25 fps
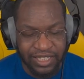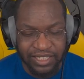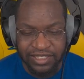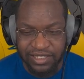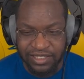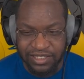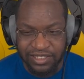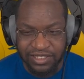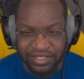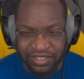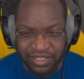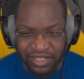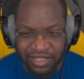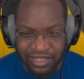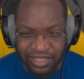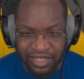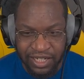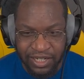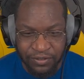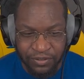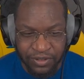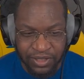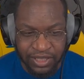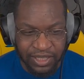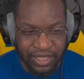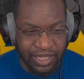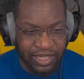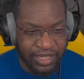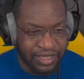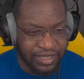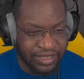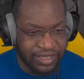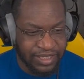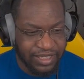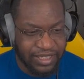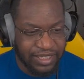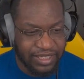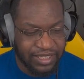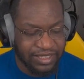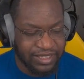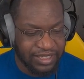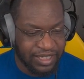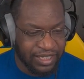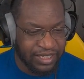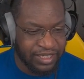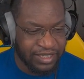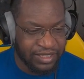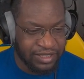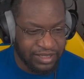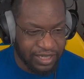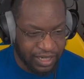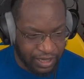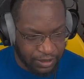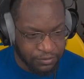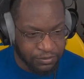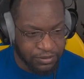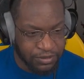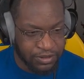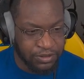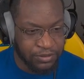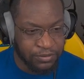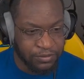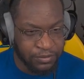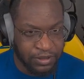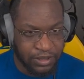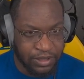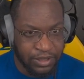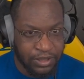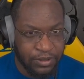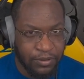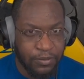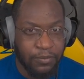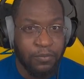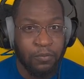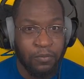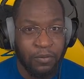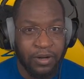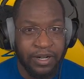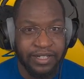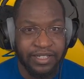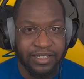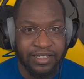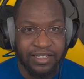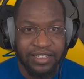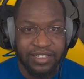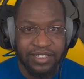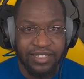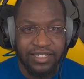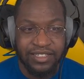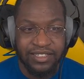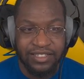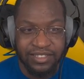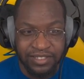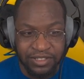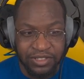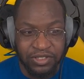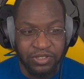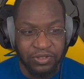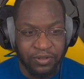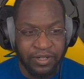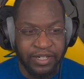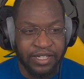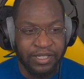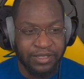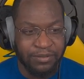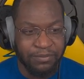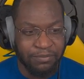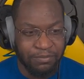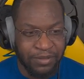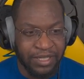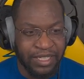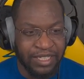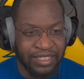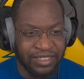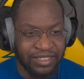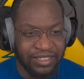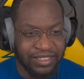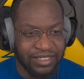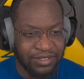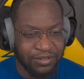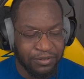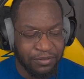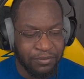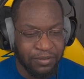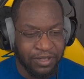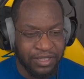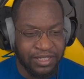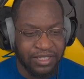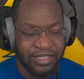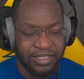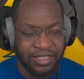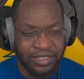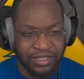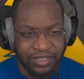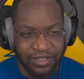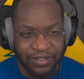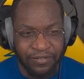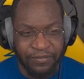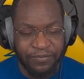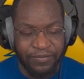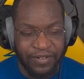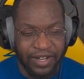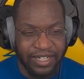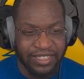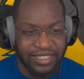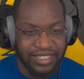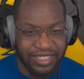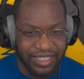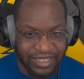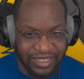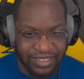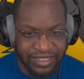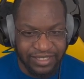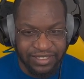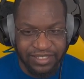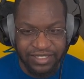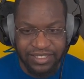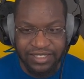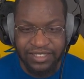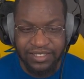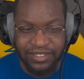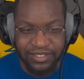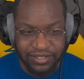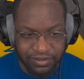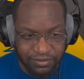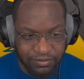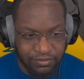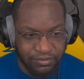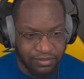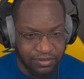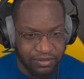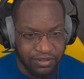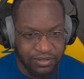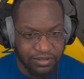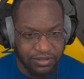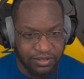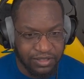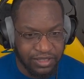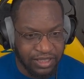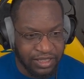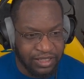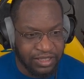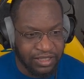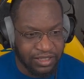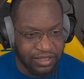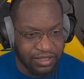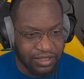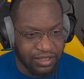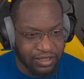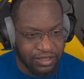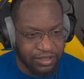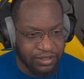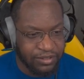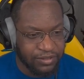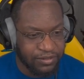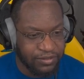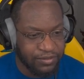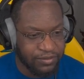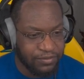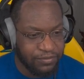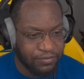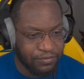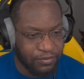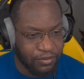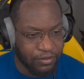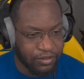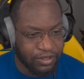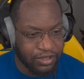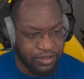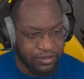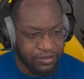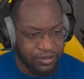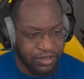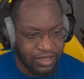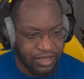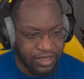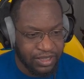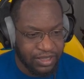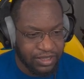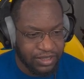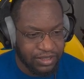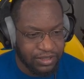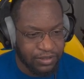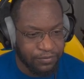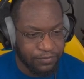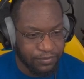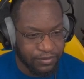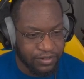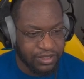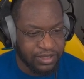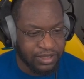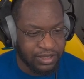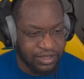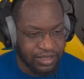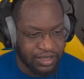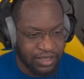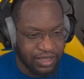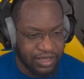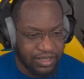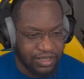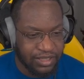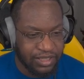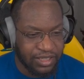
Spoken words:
And that's also another thing I really like, is that it tells you what the trait means or what the effect is in the card for you. So freeze.